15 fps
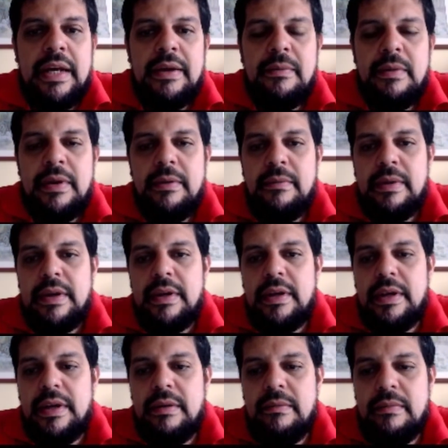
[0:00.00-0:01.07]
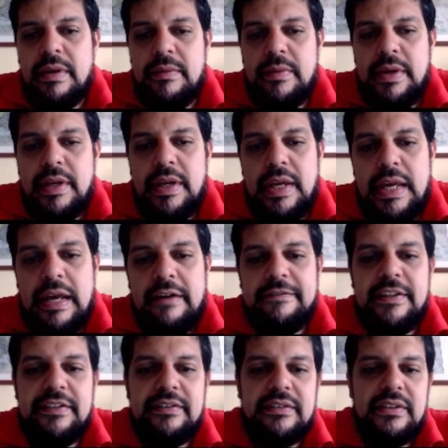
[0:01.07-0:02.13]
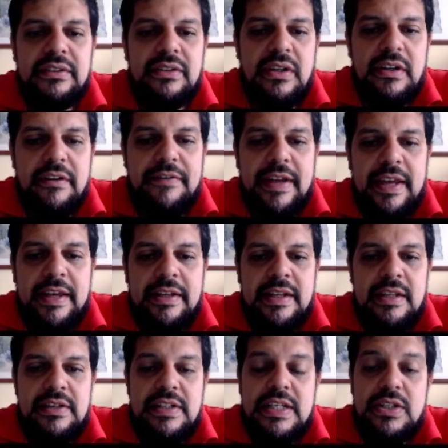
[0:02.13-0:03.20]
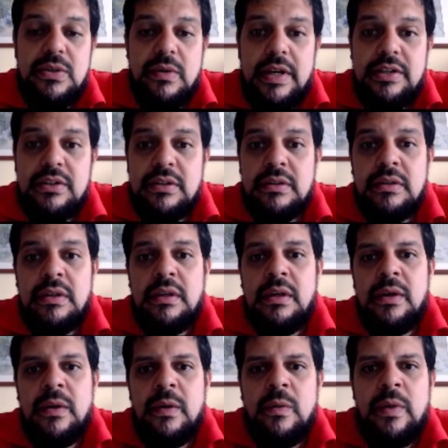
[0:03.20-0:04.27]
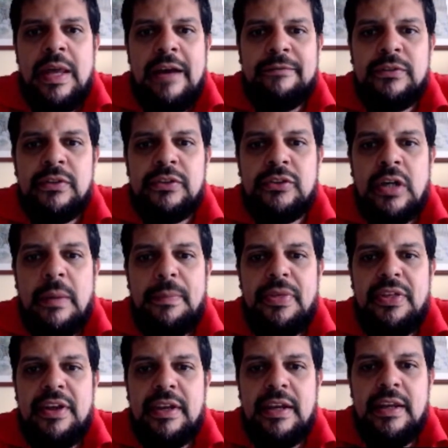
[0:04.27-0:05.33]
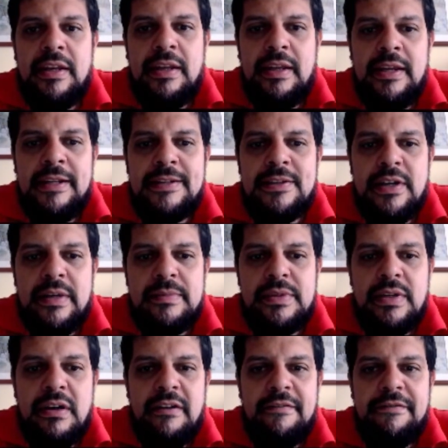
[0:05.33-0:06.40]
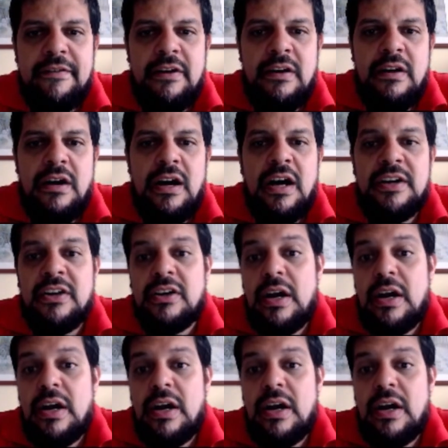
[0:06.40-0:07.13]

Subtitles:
we when we have this sort of hand and situation, we have to stop thinking in terms of honor card